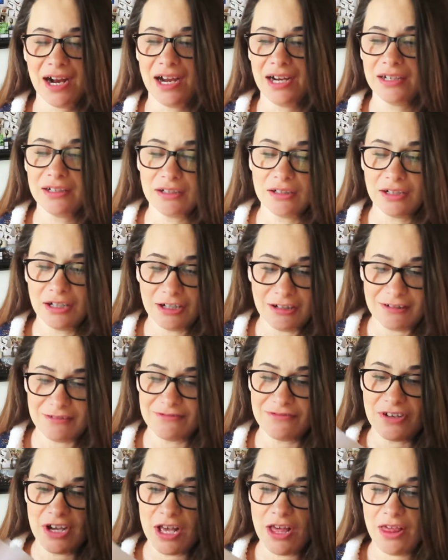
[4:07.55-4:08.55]
I
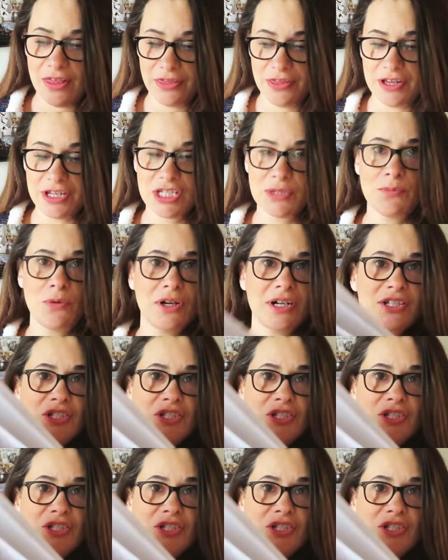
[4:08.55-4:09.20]
love this book.